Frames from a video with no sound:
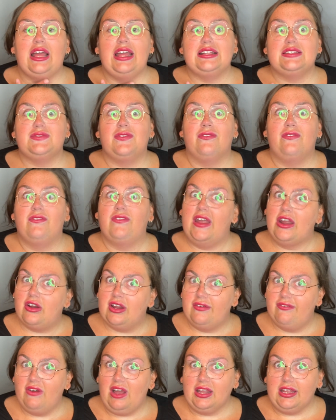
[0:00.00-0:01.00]
It's
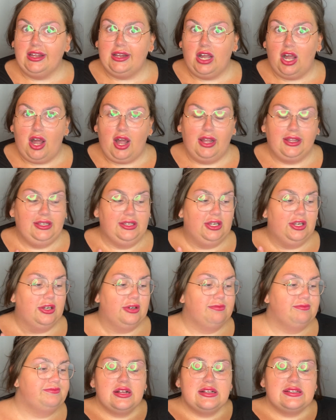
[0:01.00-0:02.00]
very fucking hot here.
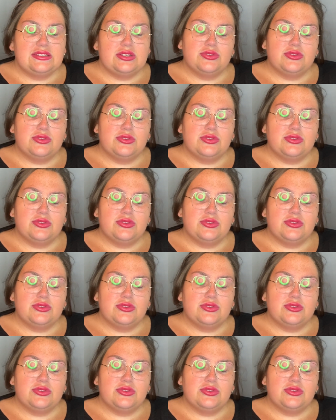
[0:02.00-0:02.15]
So